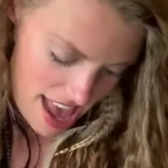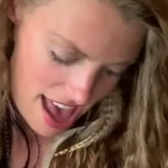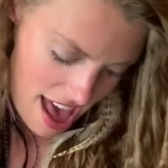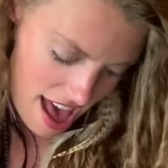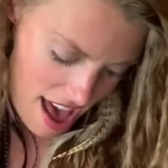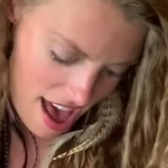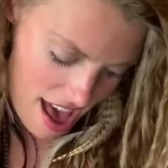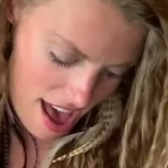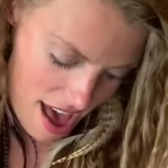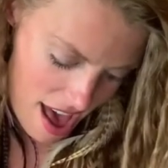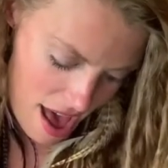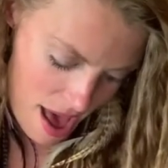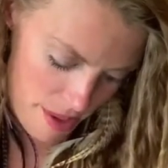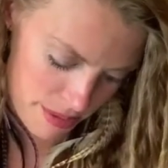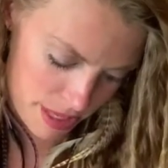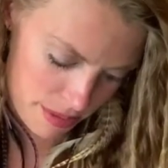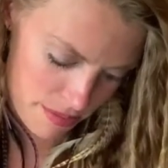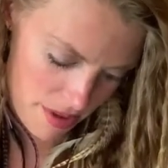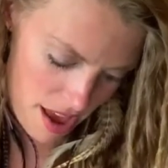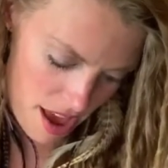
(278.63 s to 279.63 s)

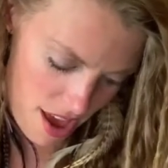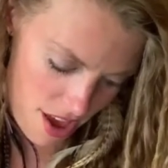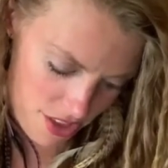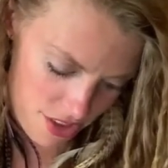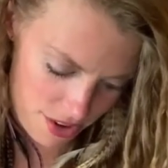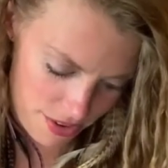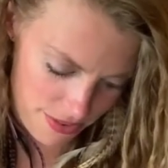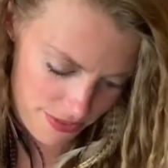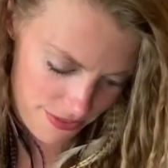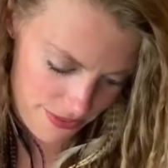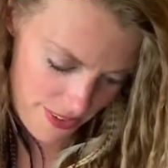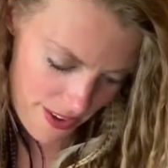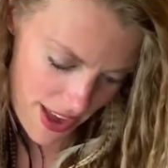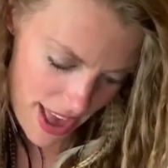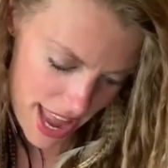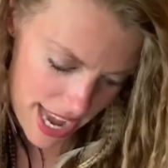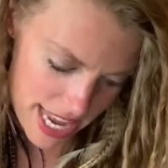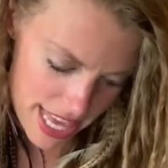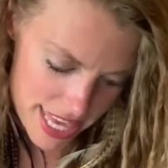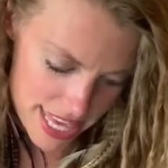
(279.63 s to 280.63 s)
Some other
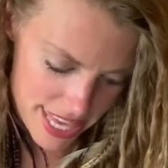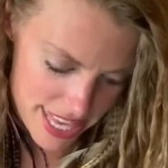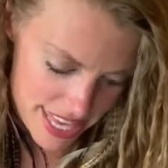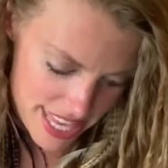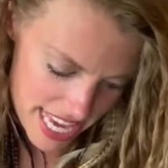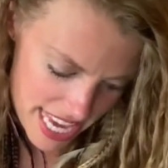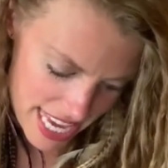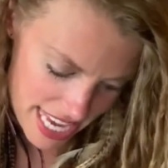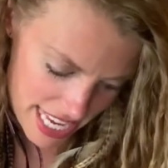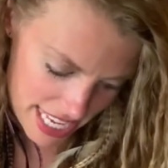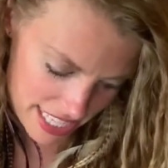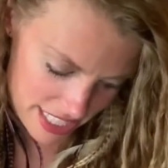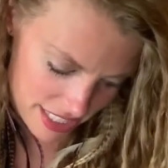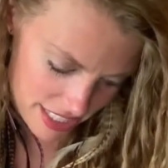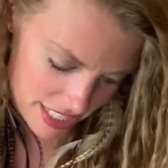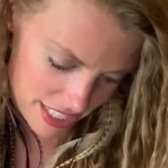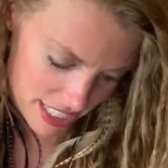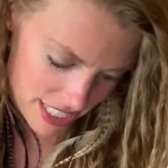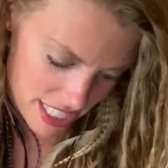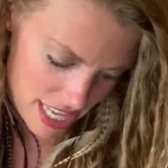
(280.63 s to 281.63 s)
fun
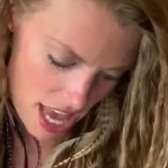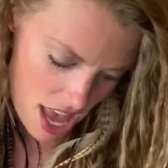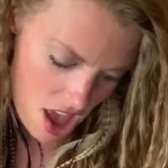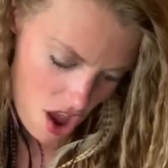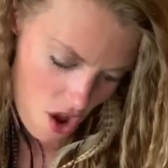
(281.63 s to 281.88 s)
things.